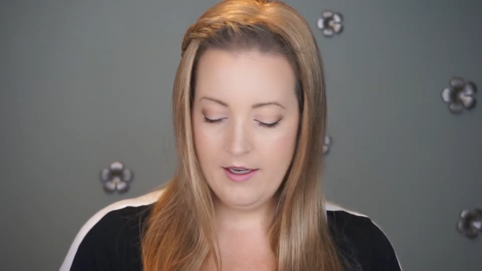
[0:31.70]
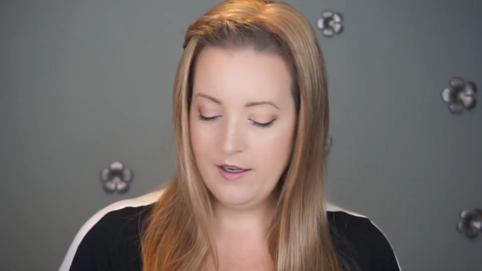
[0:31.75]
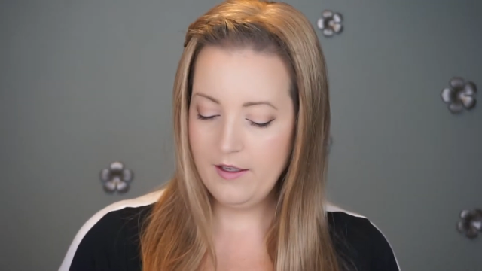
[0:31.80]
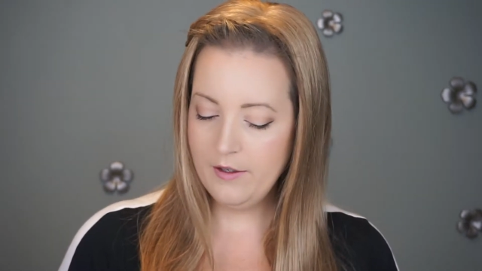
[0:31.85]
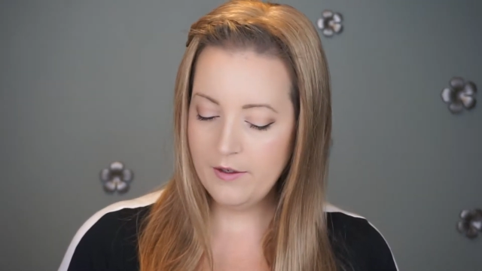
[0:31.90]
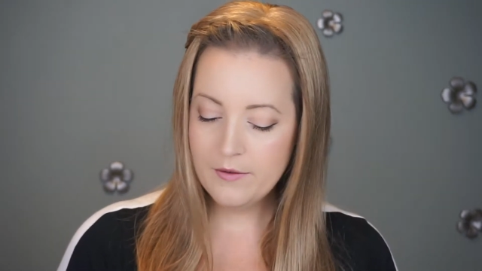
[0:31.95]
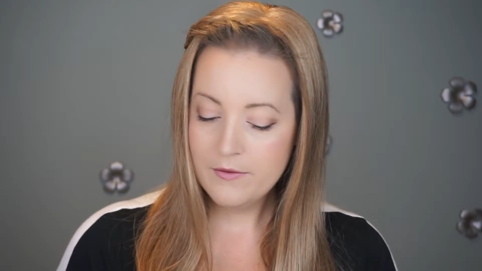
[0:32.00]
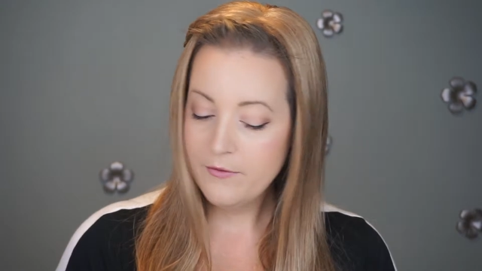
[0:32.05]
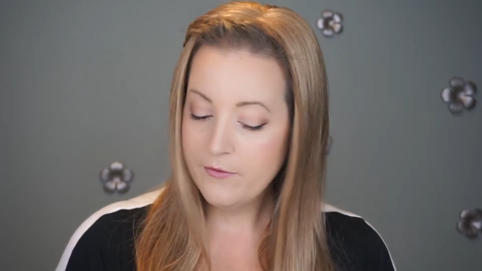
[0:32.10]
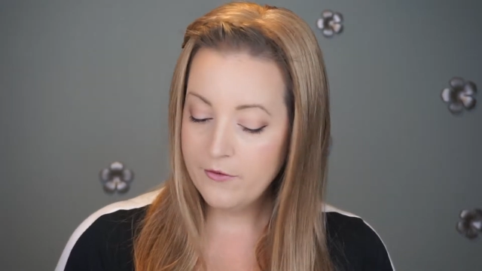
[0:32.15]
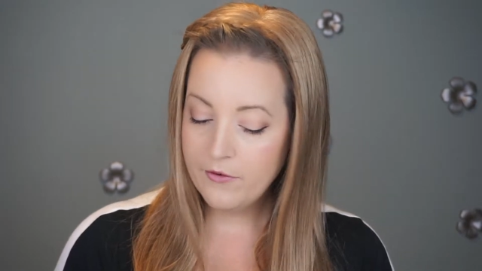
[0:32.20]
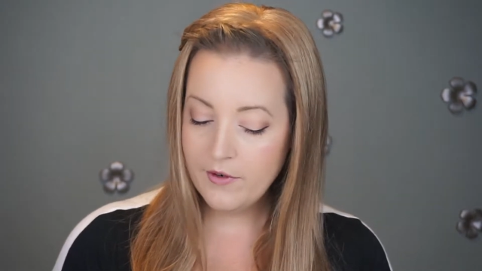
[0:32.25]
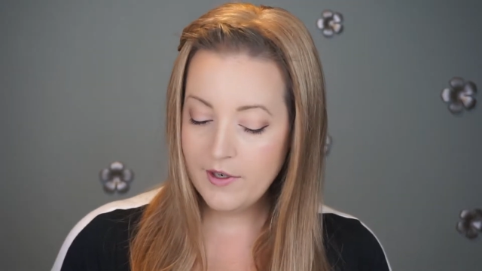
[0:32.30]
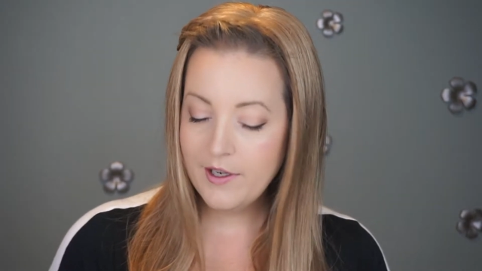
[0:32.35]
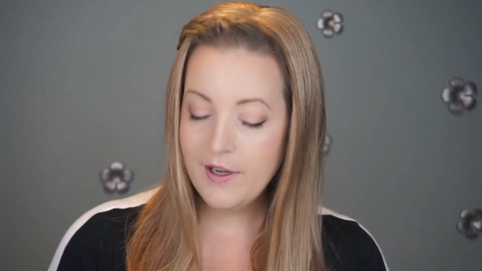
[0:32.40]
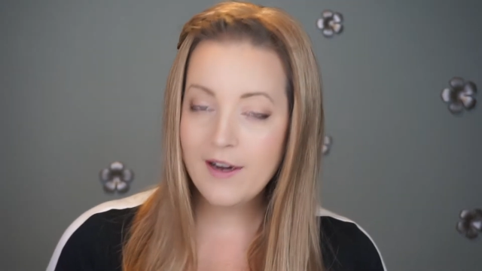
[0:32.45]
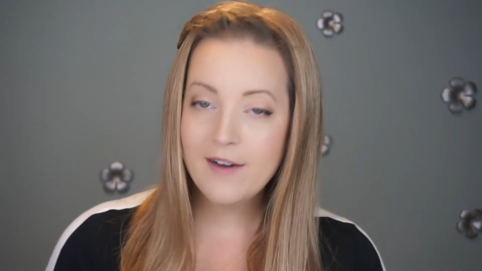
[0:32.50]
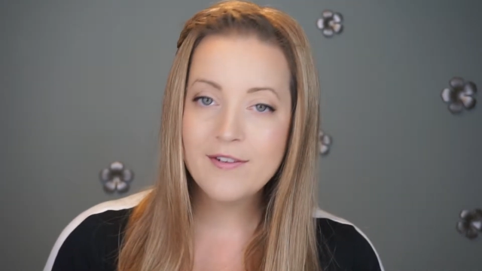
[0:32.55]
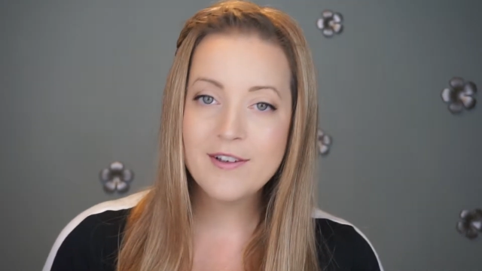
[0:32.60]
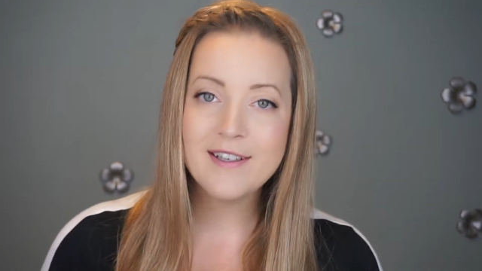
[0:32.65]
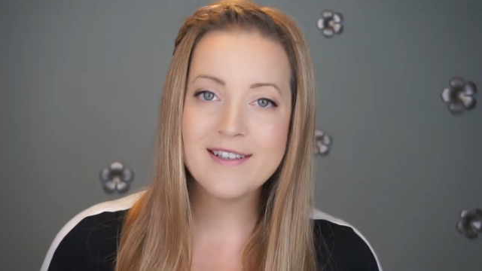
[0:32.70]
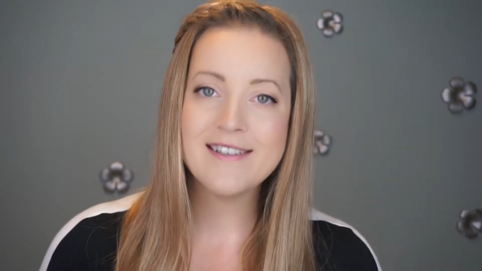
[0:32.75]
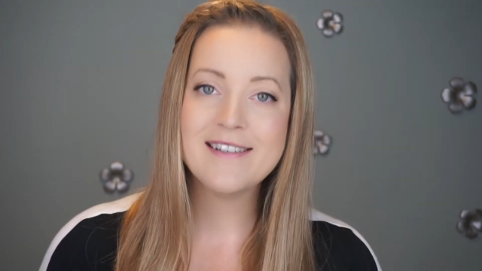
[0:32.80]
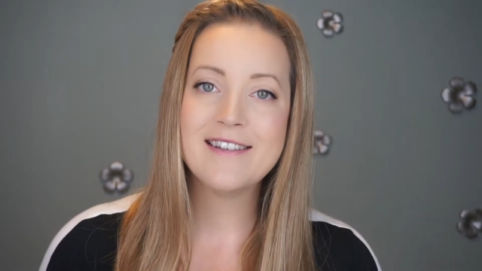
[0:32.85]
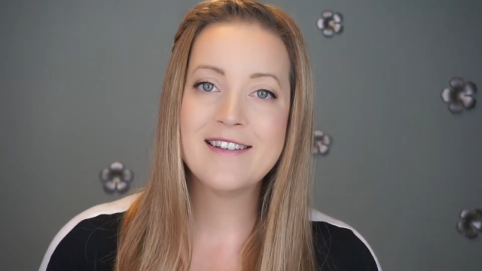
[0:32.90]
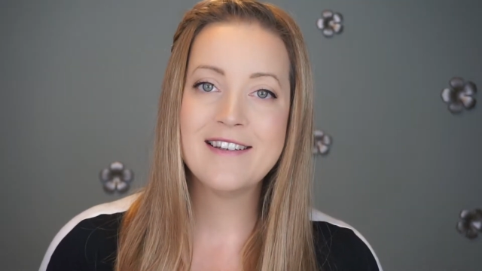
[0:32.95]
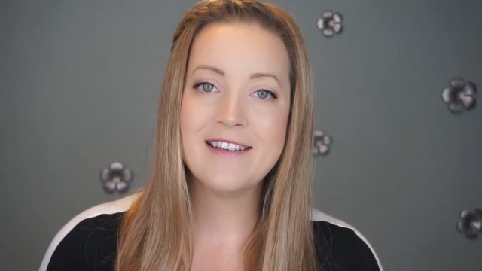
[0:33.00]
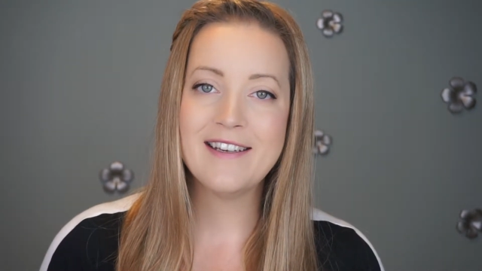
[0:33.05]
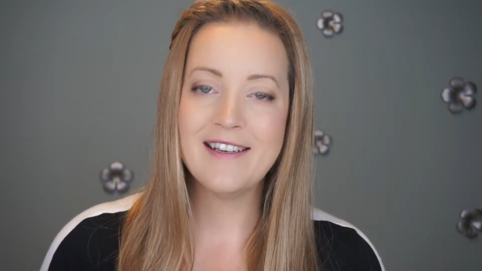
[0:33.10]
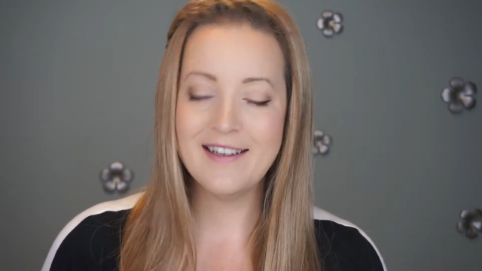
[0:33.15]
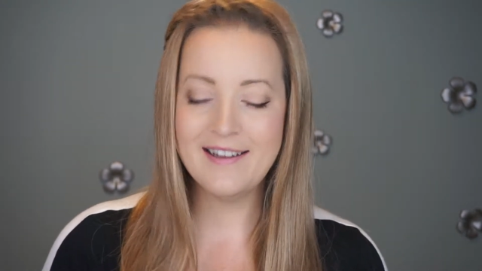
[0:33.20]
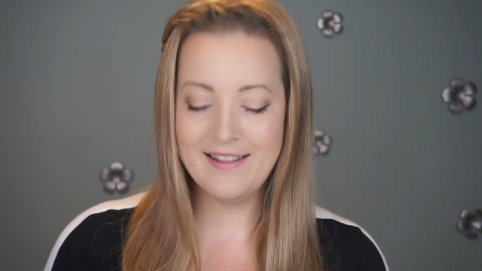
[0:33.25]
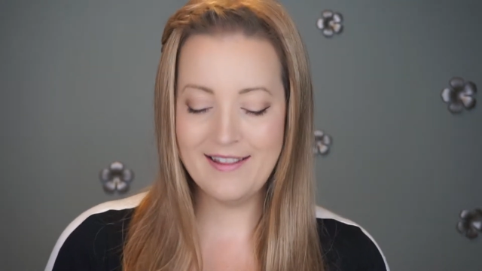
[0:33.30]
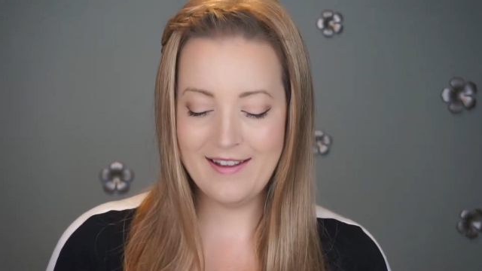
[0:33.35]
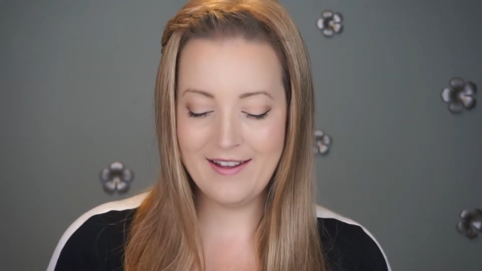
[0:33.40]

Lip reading: Gluten-free, obviously.